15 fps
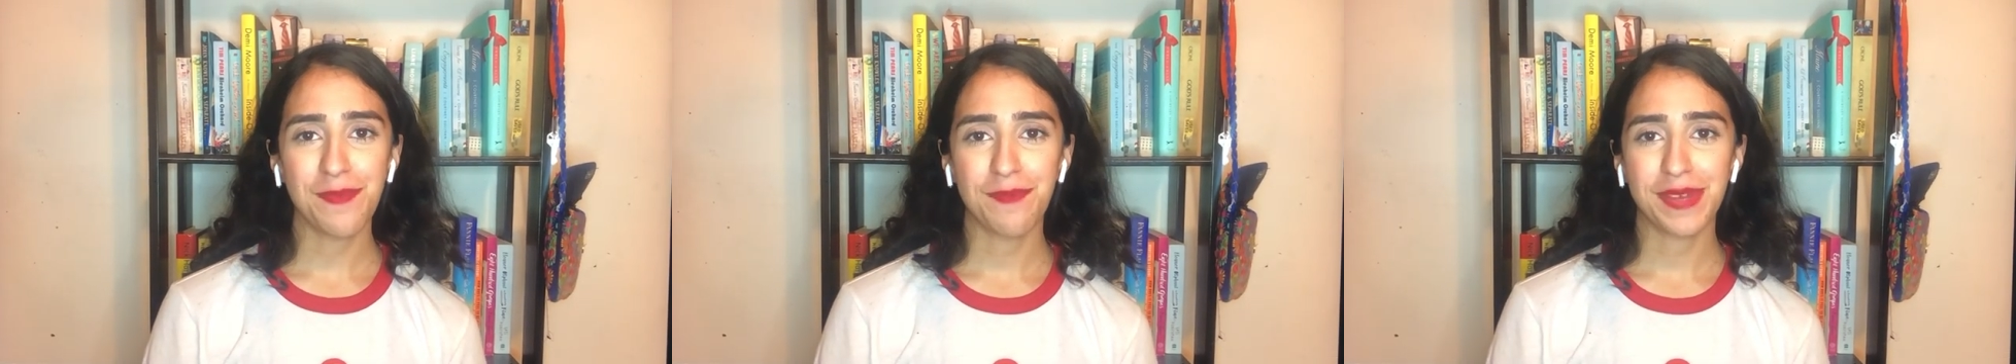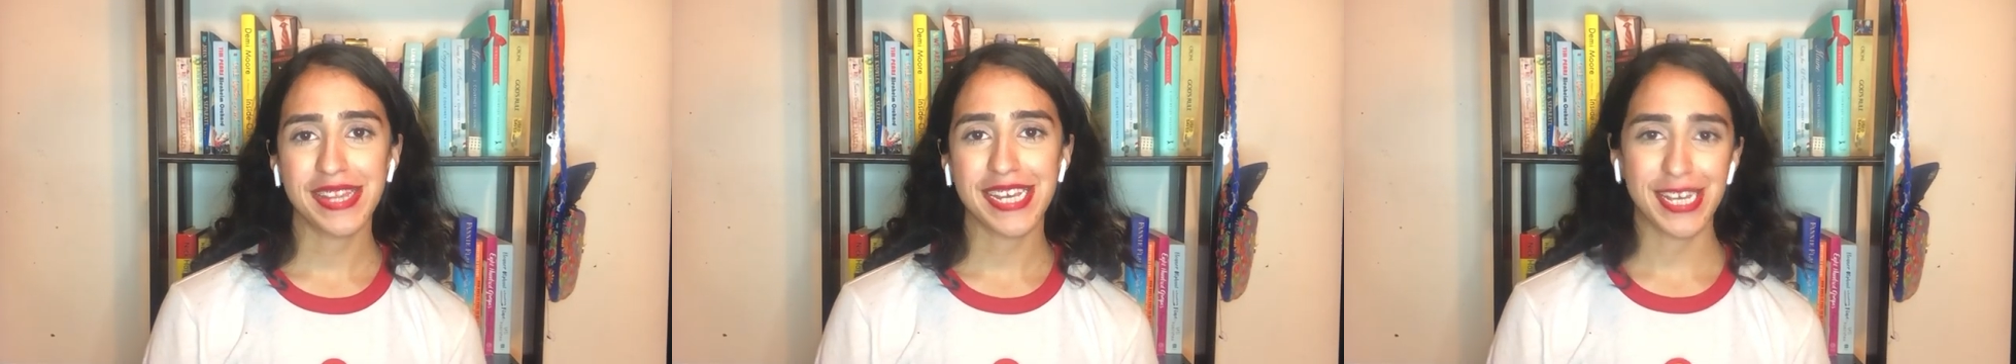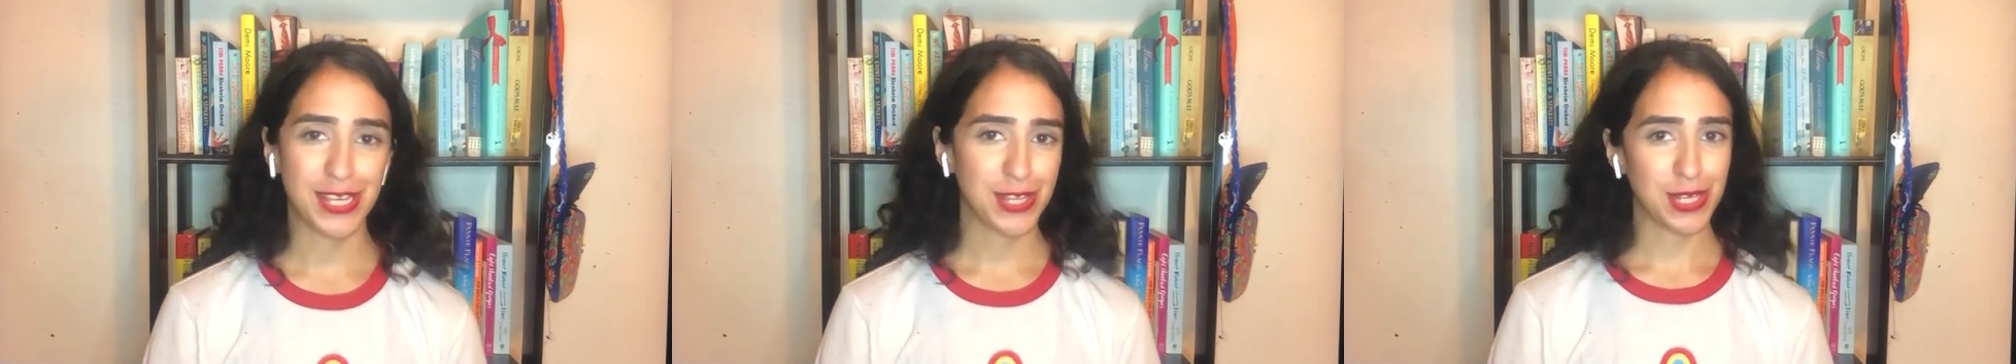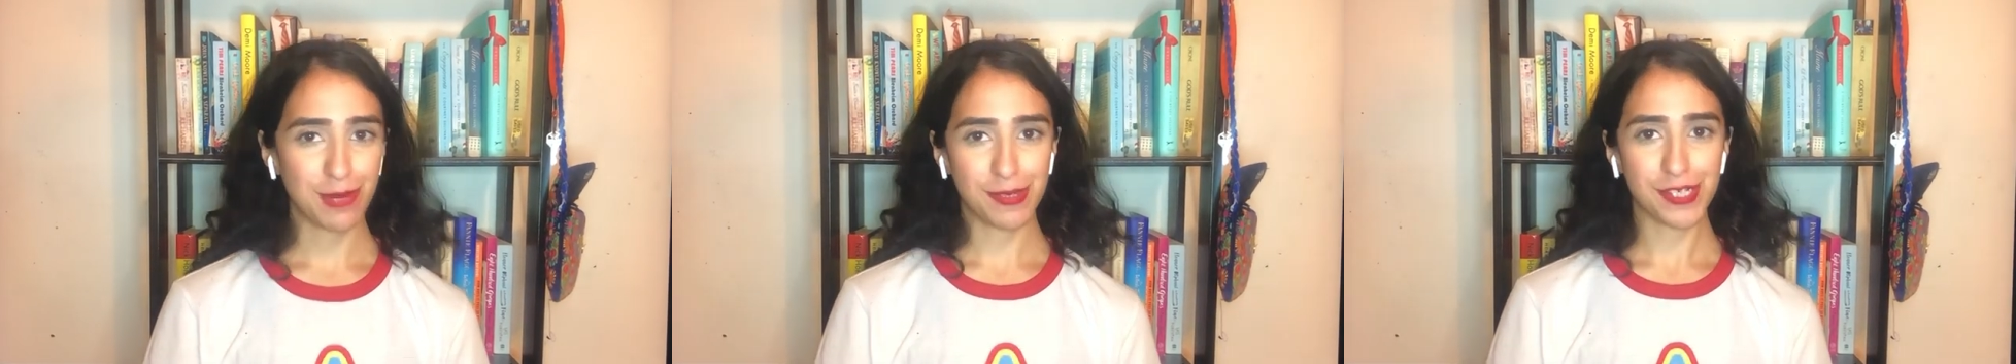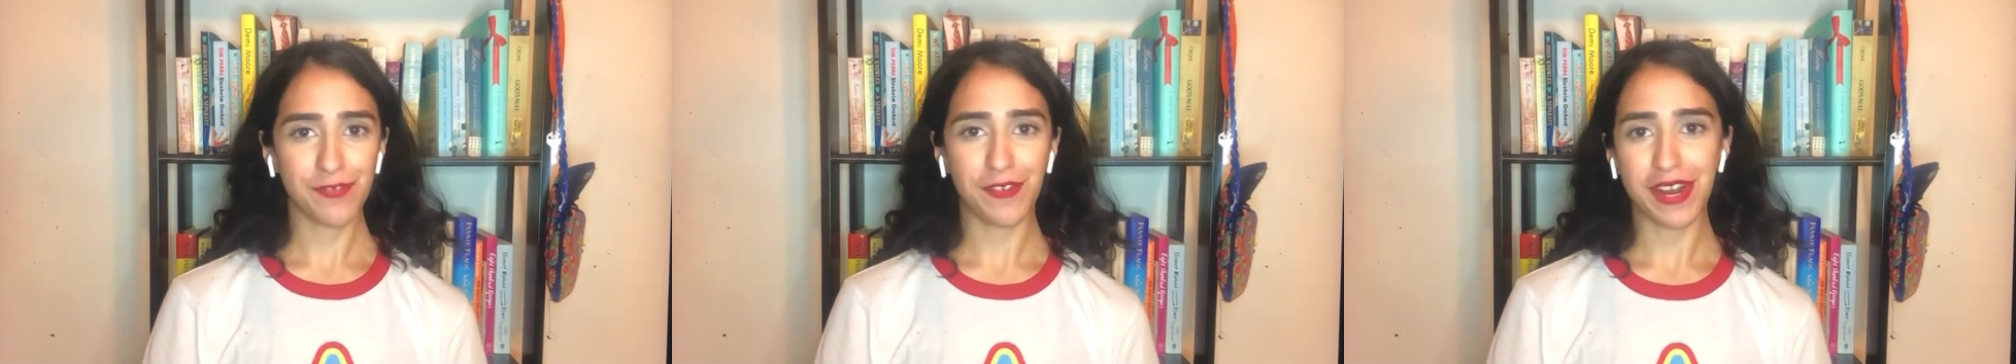But thank you so
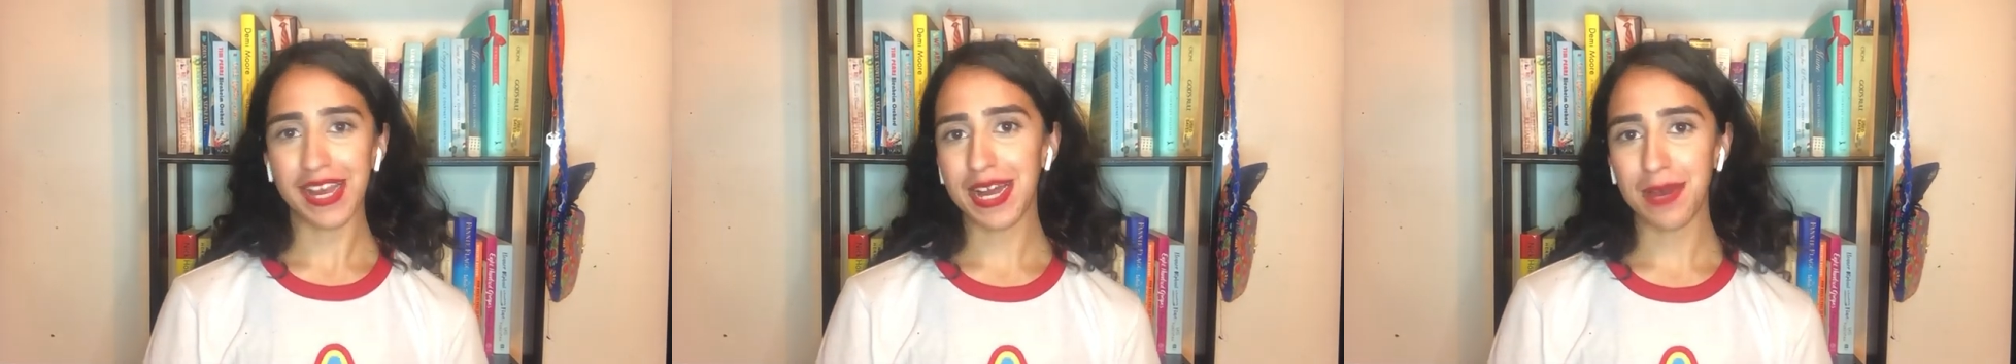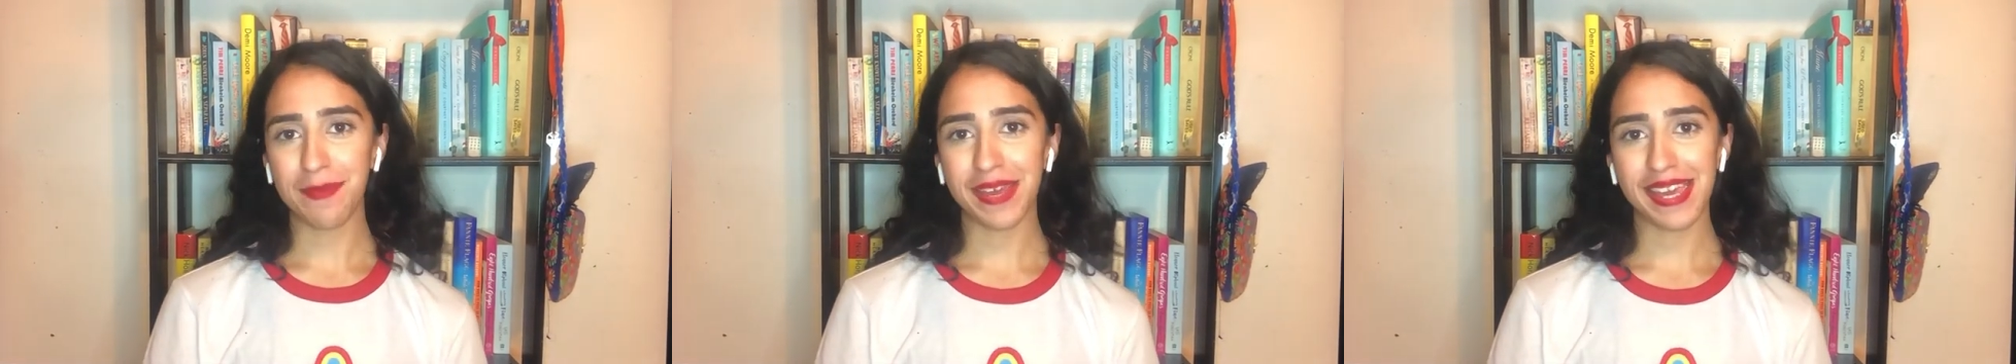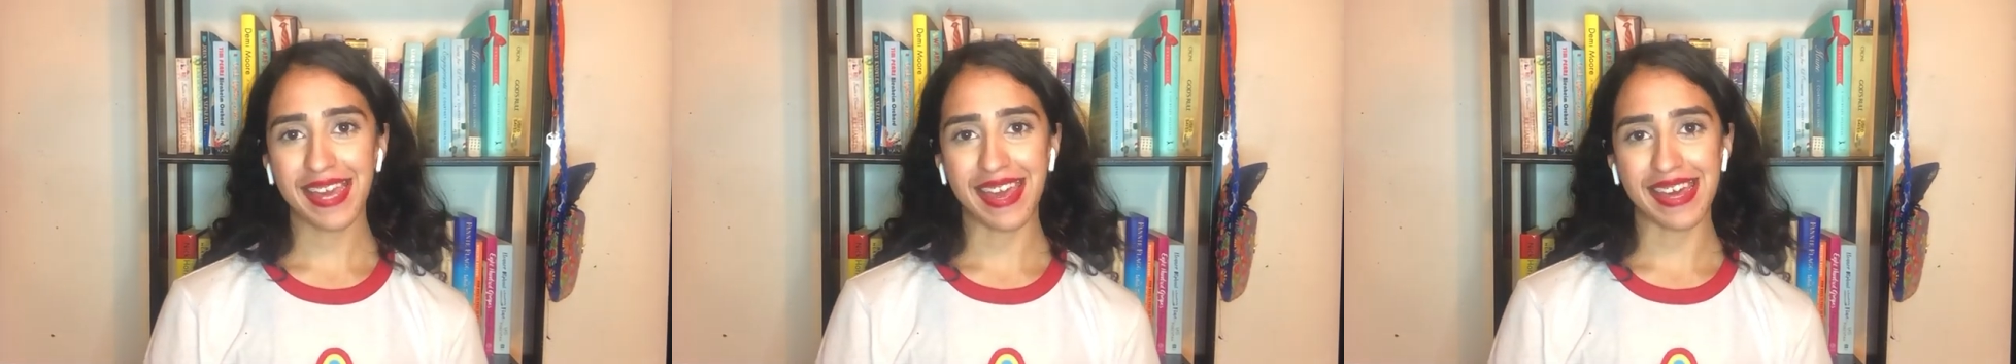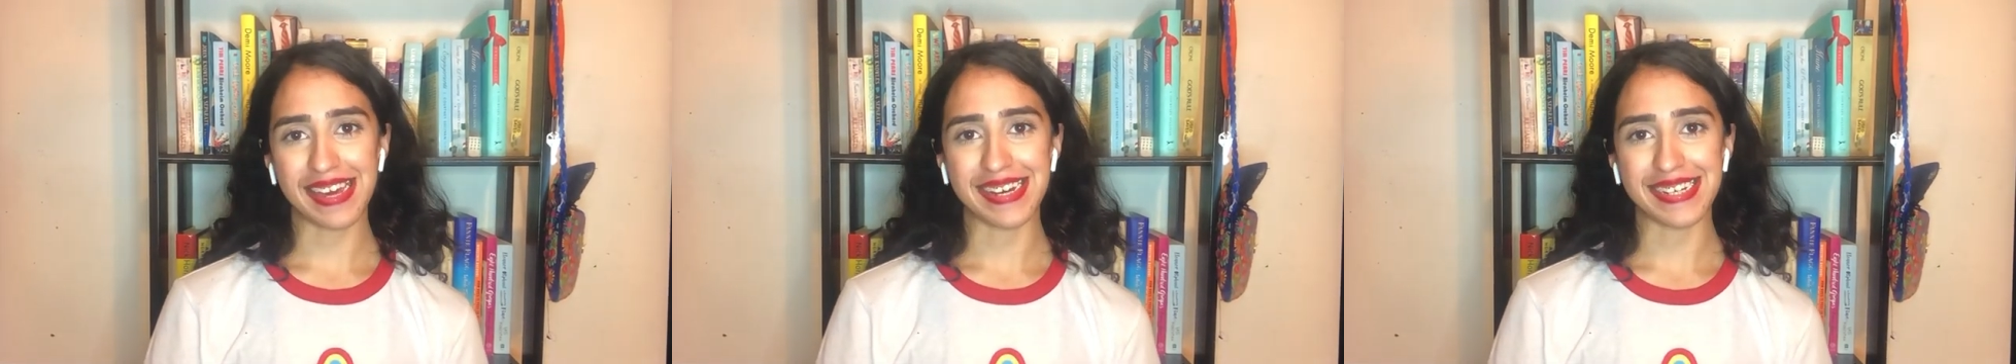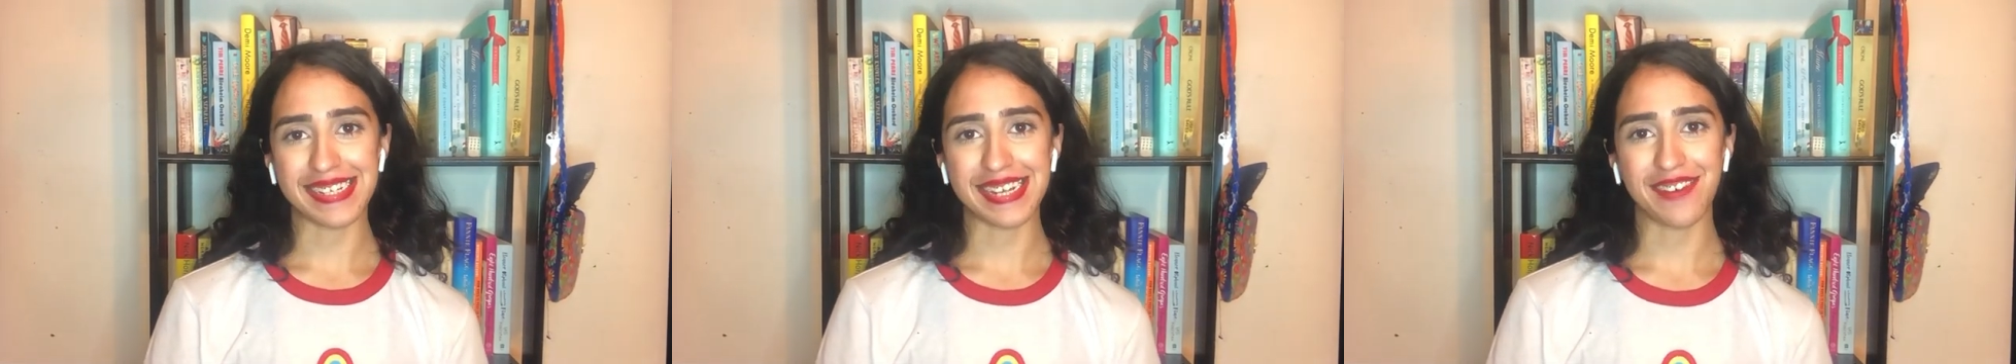much for coming
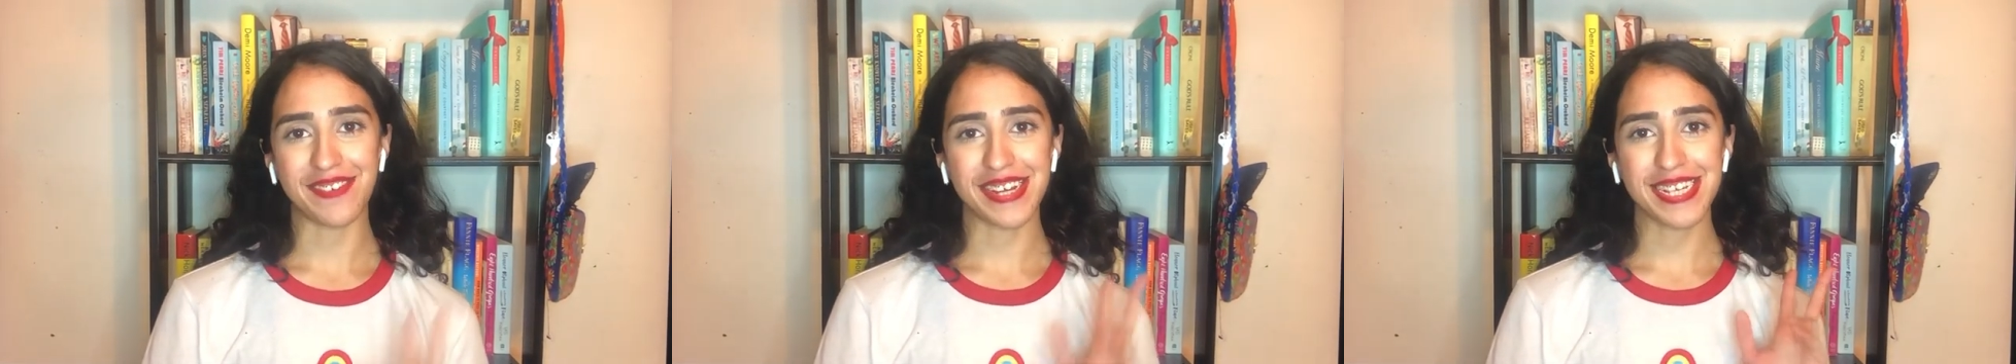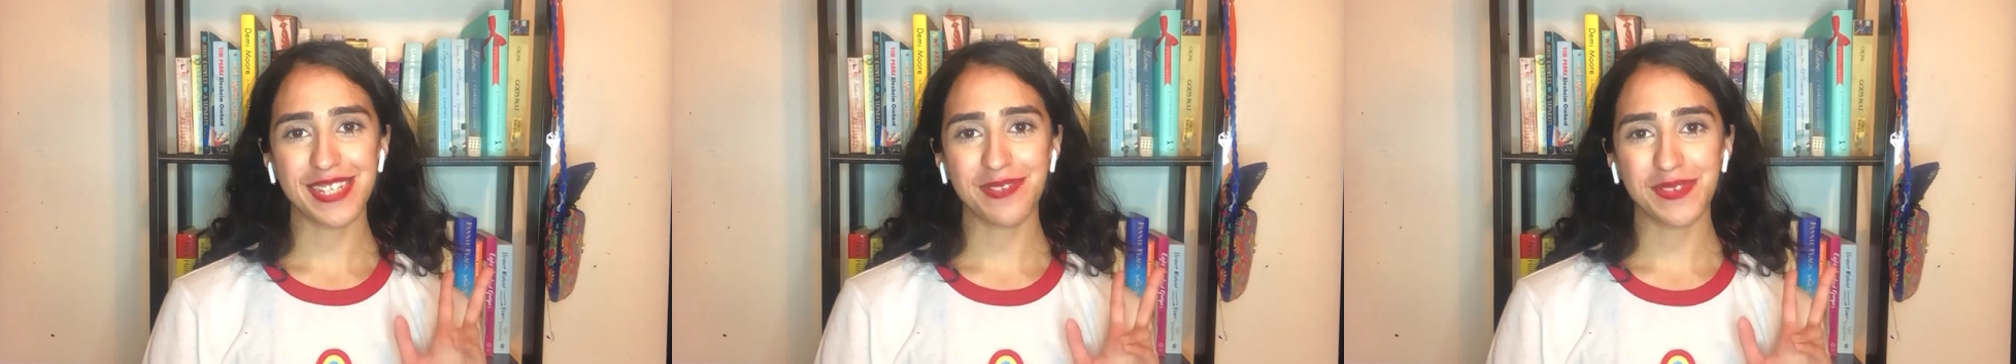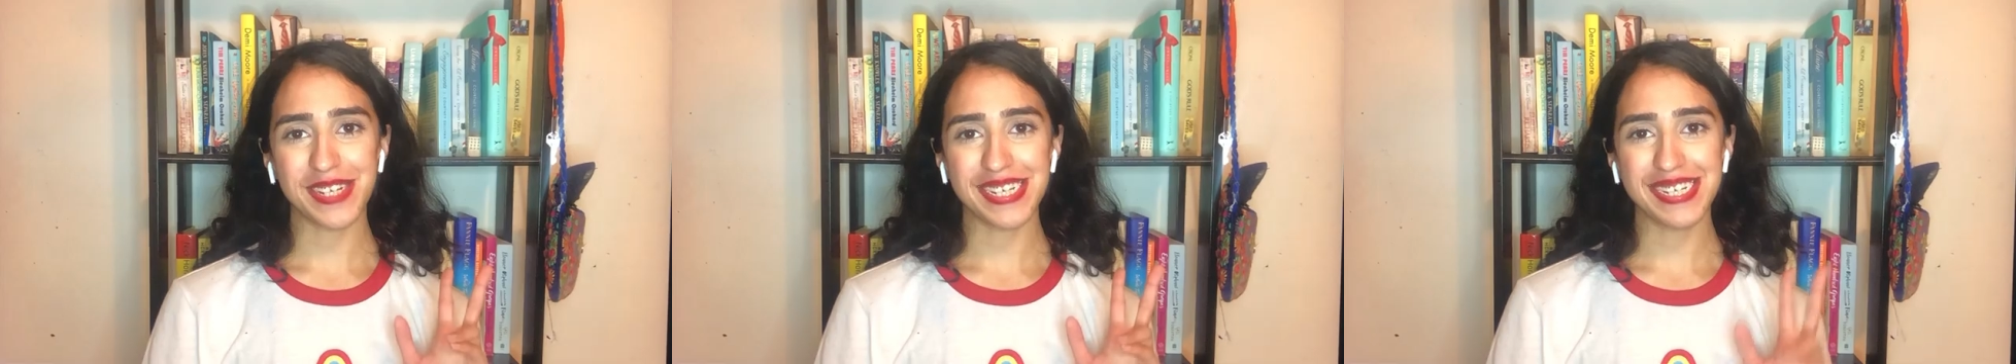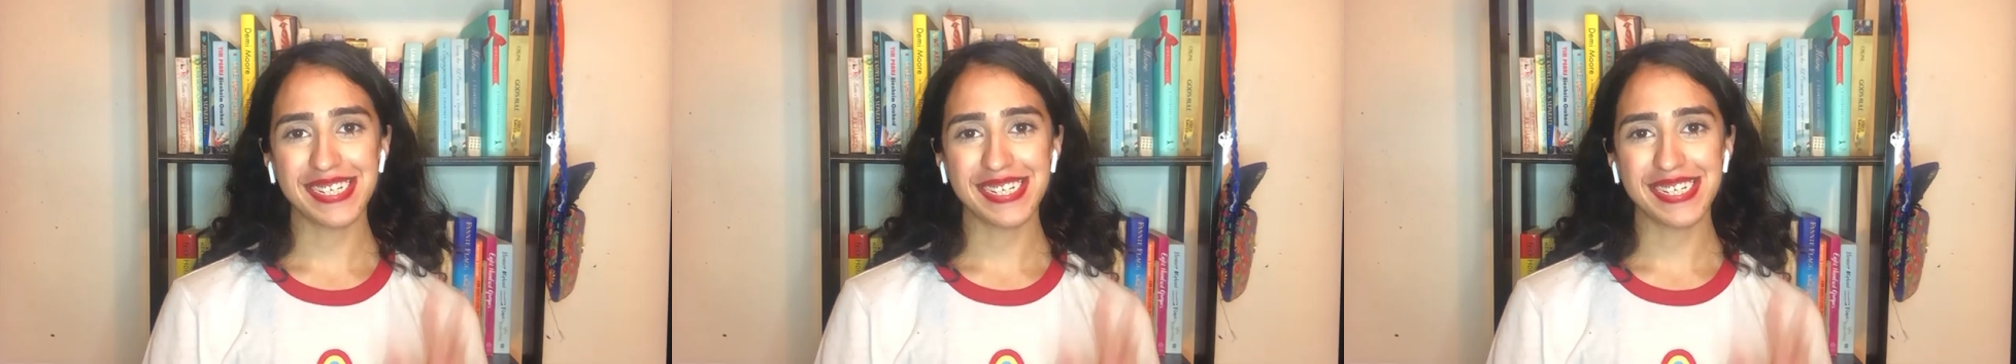and have a nice one.